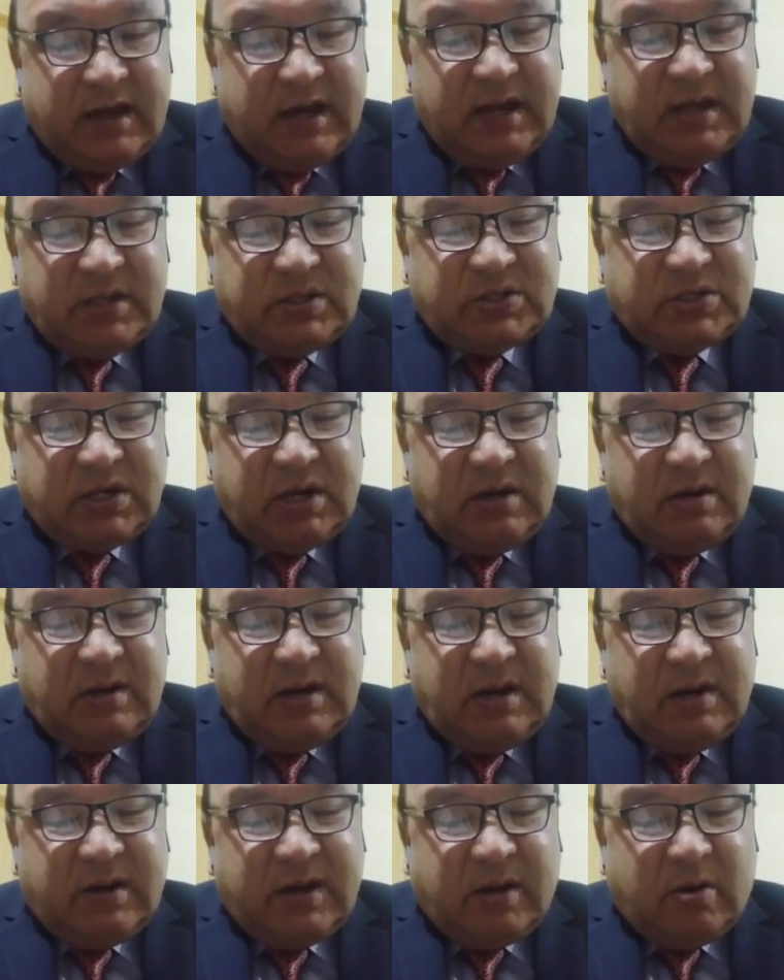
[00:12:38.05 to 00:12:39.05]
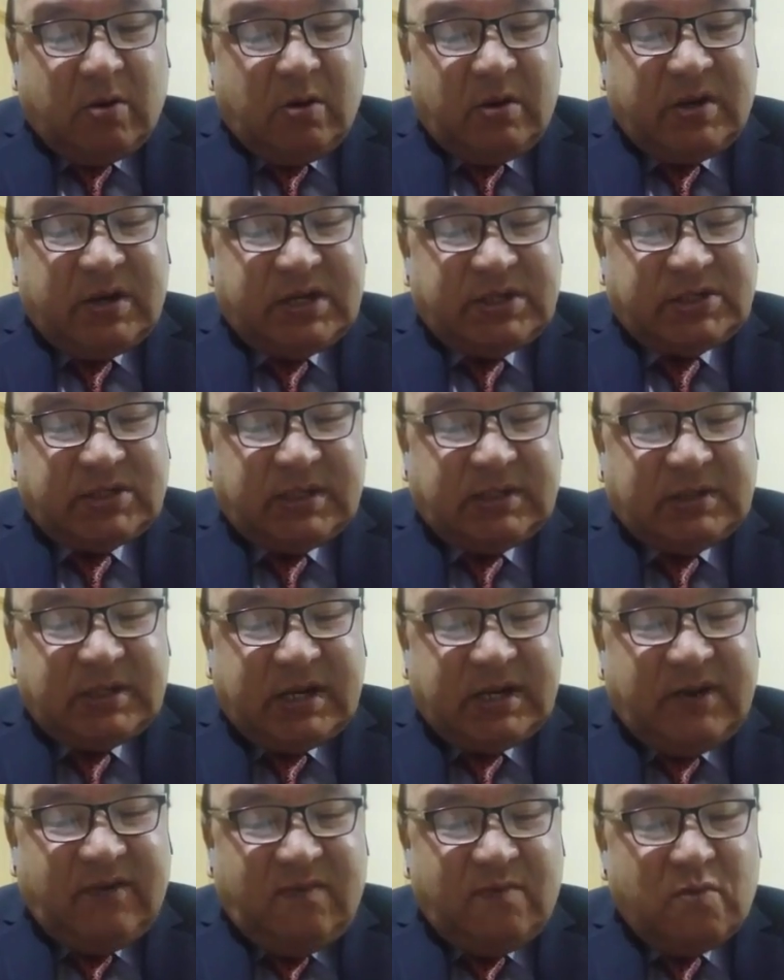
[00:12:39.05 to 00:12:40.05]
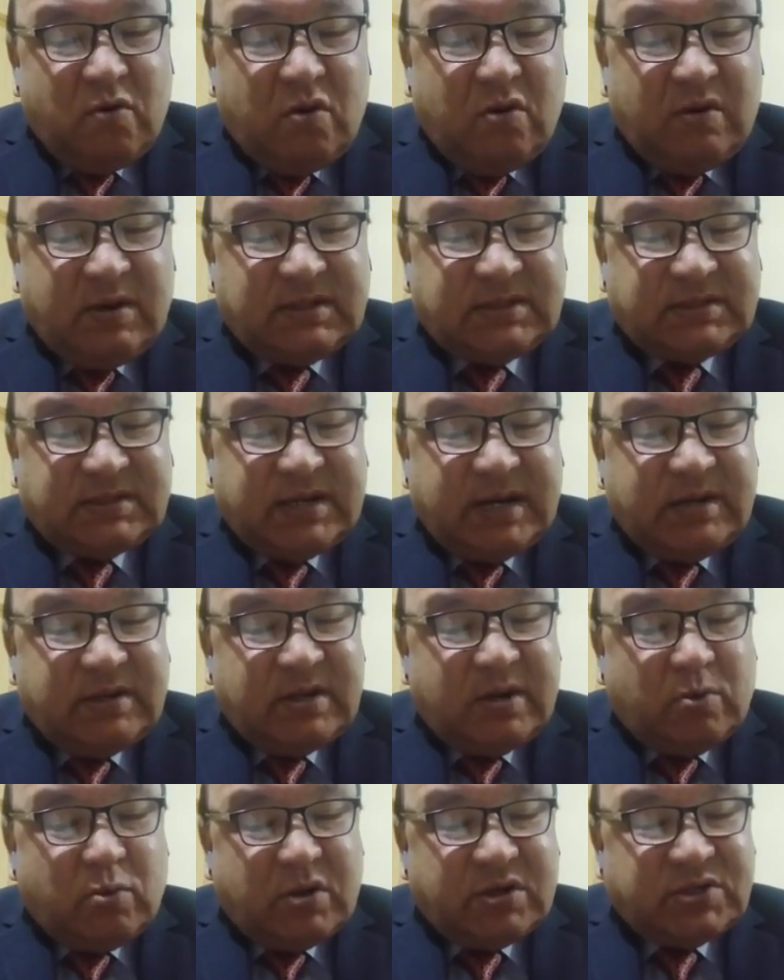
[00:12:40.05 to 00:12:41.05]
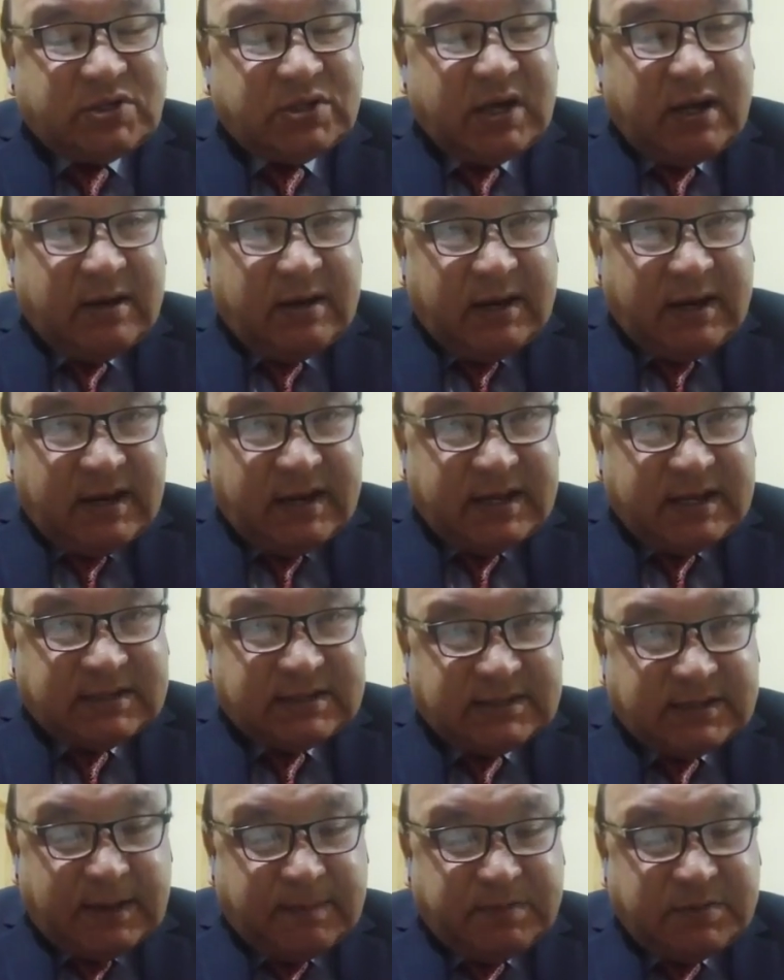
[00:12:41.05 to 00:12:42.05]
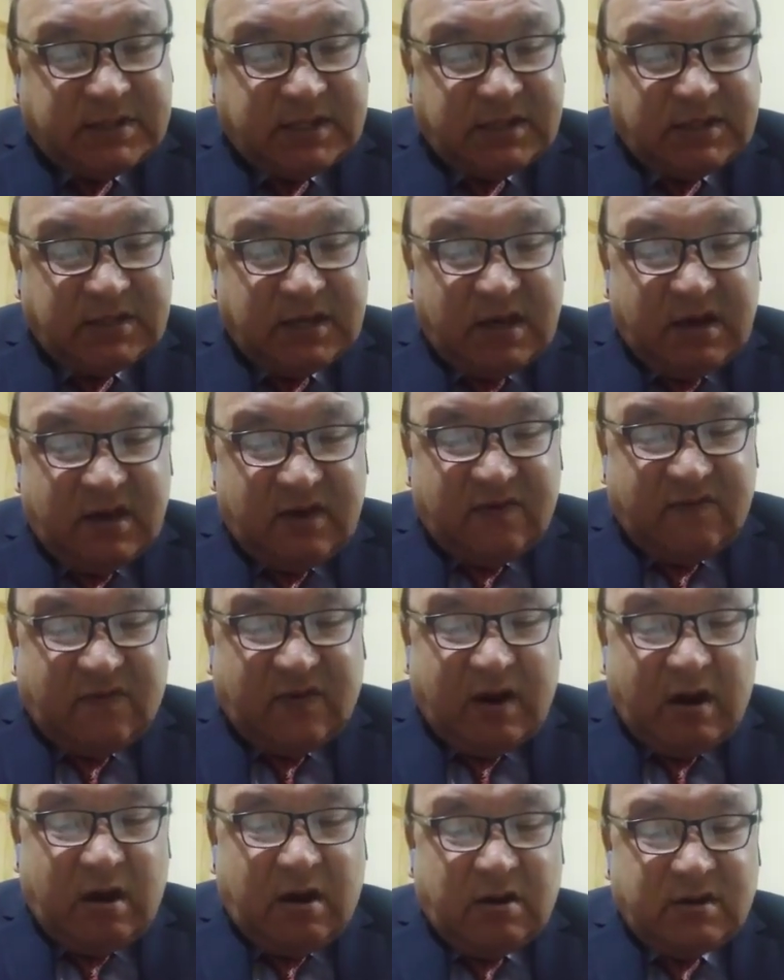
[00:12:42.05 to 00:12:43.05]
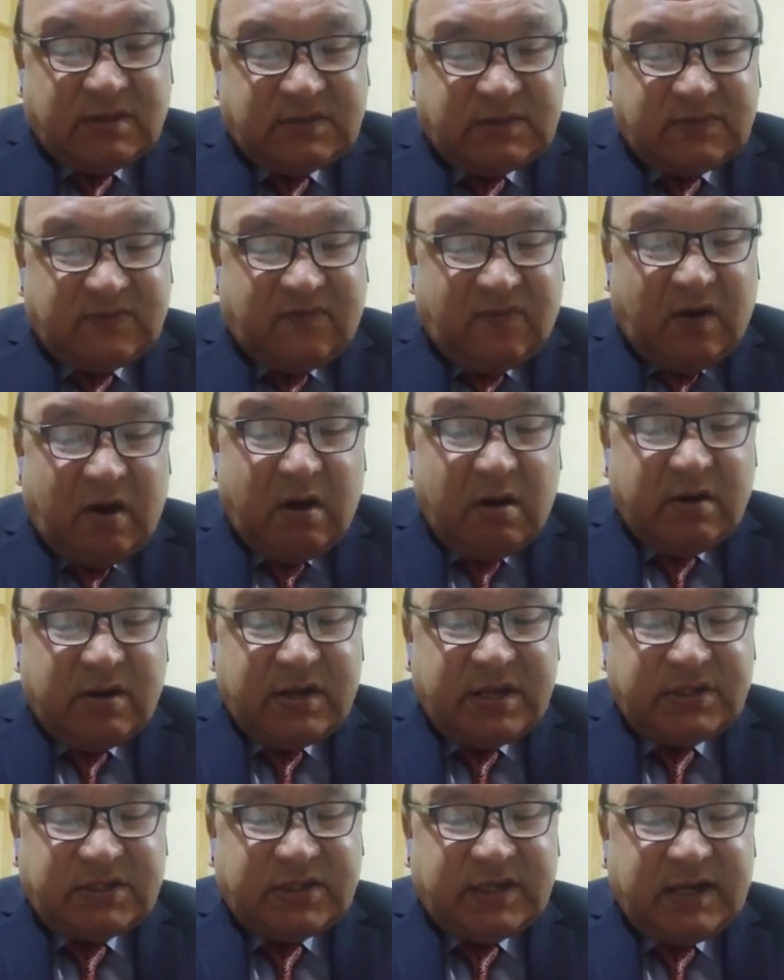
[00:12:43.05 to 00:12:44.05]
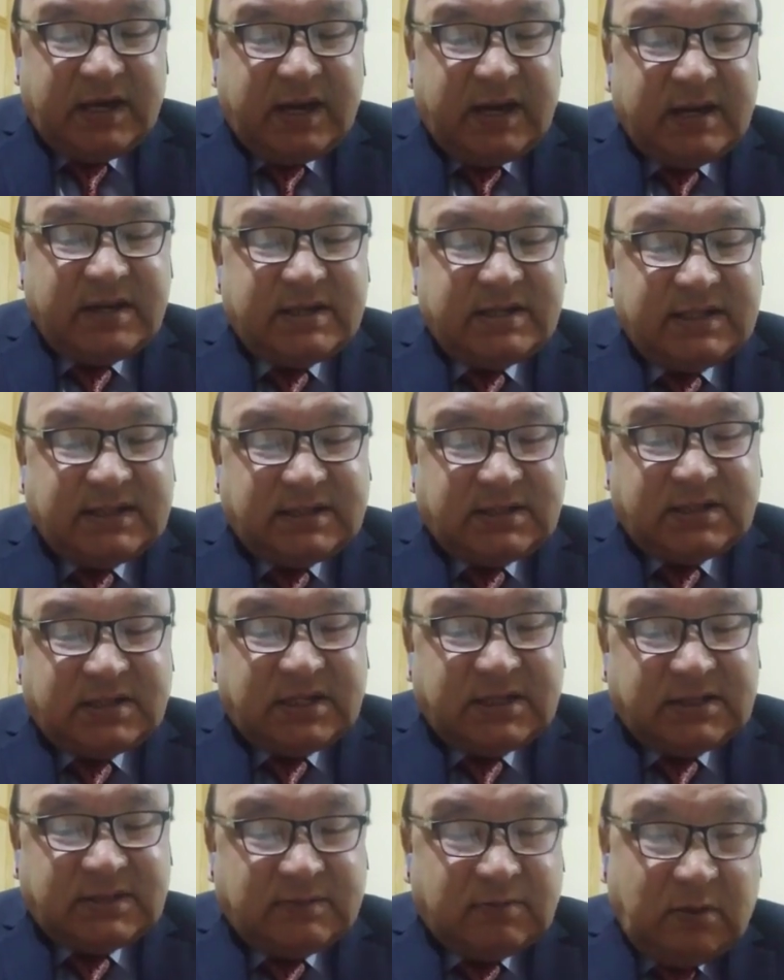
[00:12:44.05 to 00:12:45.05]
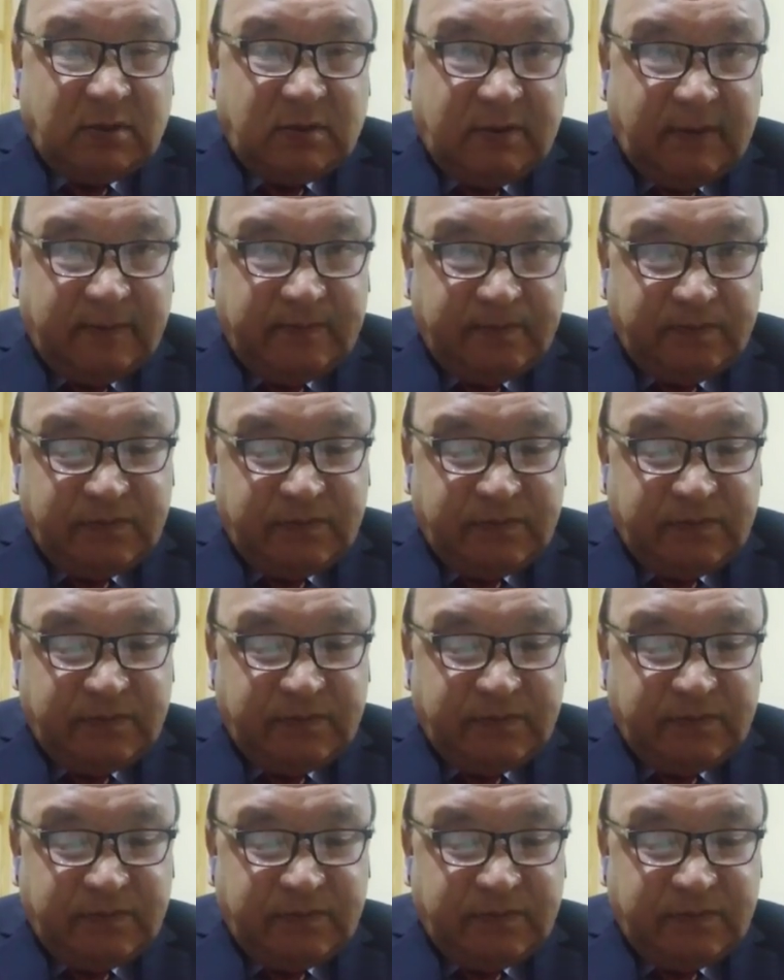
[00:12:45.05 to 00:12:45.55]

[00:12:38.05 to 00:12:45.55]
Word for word: In general recognition that if moral standard were generally accepted, far, far-reaching and distasteful,